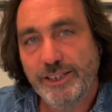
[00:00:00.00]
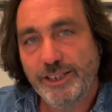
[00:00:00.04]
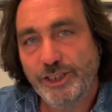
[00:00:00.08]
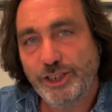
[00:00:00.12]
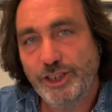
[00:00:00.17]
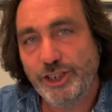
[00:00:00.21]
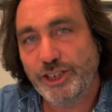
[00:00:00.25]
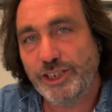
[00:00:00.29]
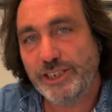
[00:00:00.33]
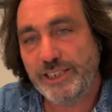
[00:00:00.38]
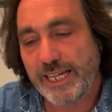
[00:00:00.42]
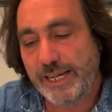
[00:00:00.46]
And
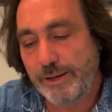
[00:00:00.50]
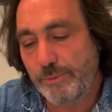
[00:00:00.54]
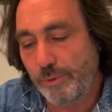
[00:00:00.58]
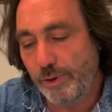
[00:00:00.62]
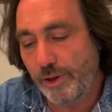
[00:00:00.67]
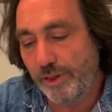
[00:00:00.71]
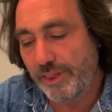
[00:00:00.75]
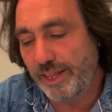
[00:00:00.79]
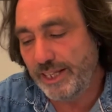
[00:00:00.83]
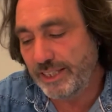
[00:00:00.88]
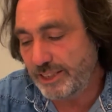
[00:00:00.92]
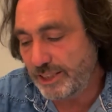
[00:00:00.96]
just see
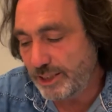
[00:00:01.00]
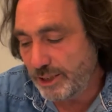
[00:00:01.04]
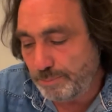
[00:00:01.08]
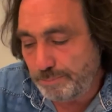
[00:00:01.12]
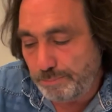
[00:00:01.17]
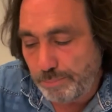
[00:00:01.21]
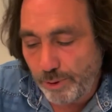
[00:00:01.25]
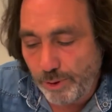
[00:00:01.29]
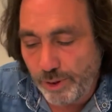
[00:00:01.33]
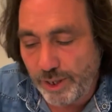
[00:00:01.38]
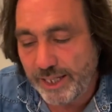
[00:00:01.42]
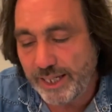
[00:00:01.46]
what this is
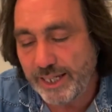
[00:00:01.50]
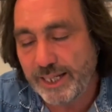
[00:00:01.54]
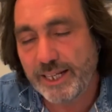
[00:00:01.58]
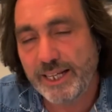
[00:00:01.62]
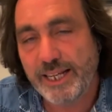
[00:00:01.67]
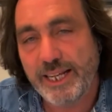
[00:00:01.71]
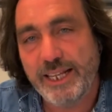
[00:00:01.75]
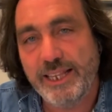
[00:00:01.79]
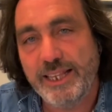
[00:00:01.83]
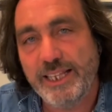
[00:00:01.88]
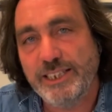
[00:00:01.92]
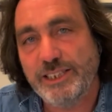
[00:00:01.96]

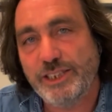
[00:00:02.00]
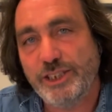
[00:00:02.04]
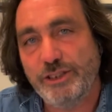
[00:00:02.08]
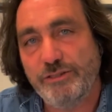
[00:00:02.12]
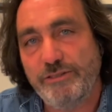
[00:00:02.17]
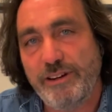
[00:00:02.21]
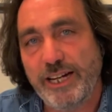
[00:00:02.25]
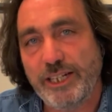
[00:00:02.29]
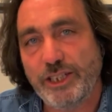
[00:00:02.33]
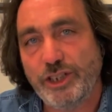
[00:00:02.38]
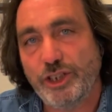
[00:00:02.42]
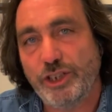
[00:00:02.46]
pulling in this
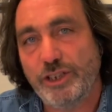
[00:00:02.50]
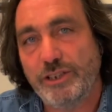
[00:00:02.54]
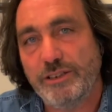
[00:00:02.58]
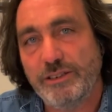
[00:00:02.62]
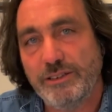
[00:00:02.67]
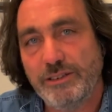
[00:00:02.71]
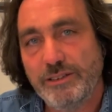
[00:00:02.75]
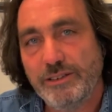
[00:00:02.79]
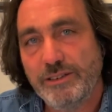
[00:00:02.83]
direction.